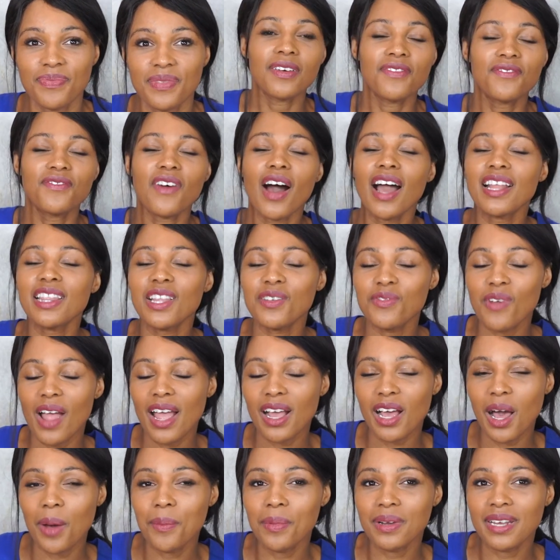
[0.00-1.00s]
Find the
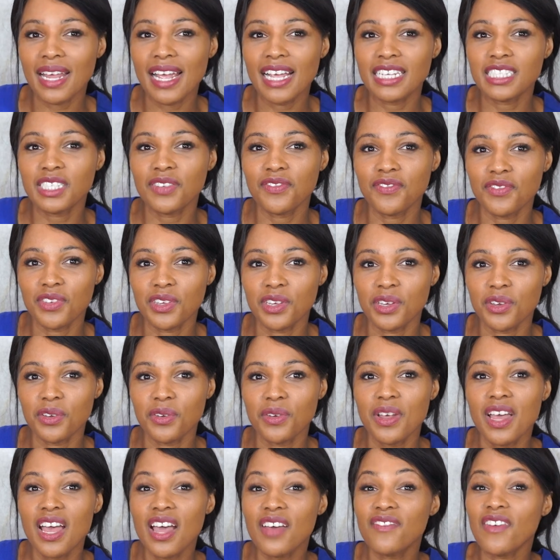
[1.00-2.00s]
right combination for you
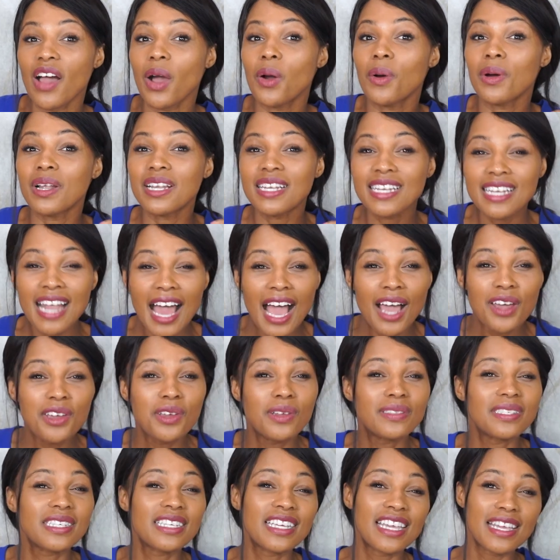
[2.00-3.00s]
that will allow
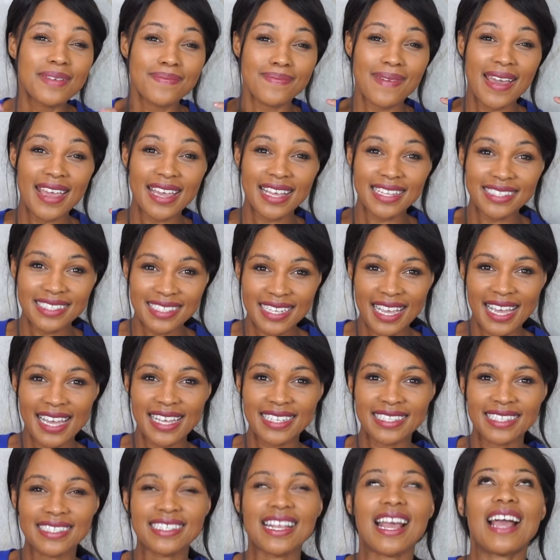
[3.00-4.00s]
you to keep making
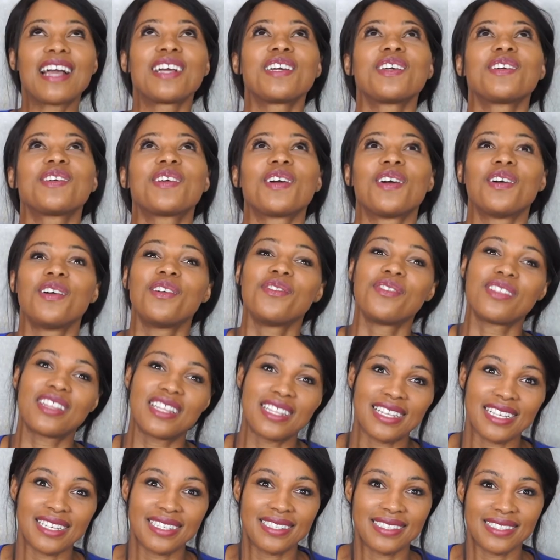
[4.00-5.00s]
changes and go the
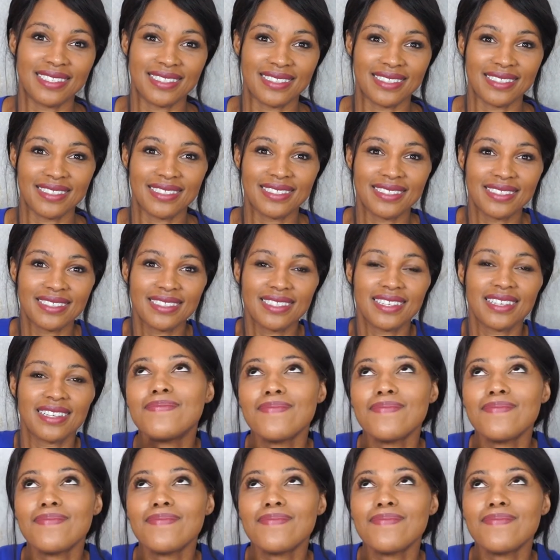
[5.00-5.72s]
distance.